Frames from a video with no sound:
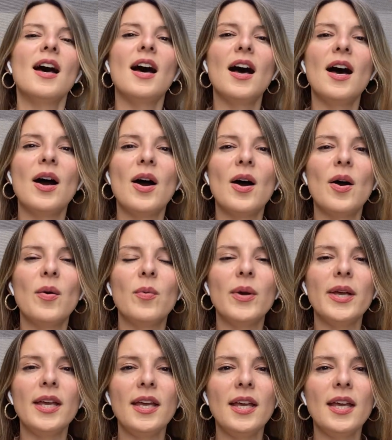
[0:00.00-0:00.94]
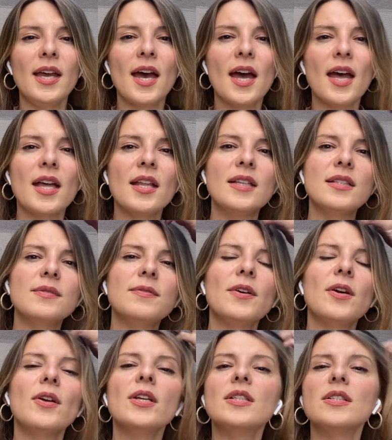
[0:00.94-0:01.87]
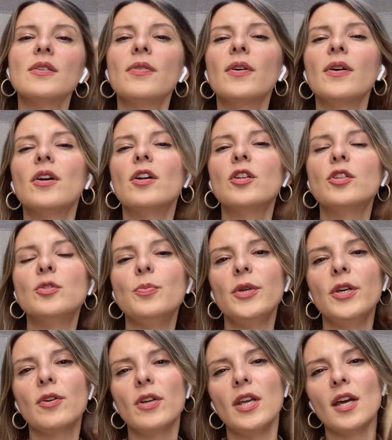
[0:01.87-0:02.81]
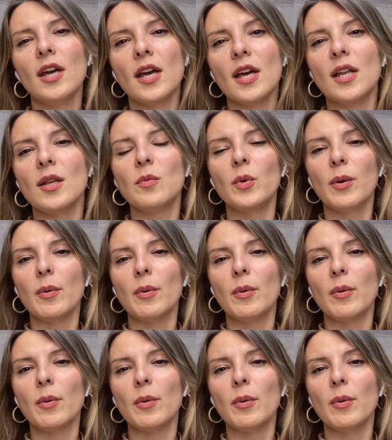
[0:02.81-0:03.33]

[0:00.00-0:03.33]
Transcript: uh, we had a very difficult period.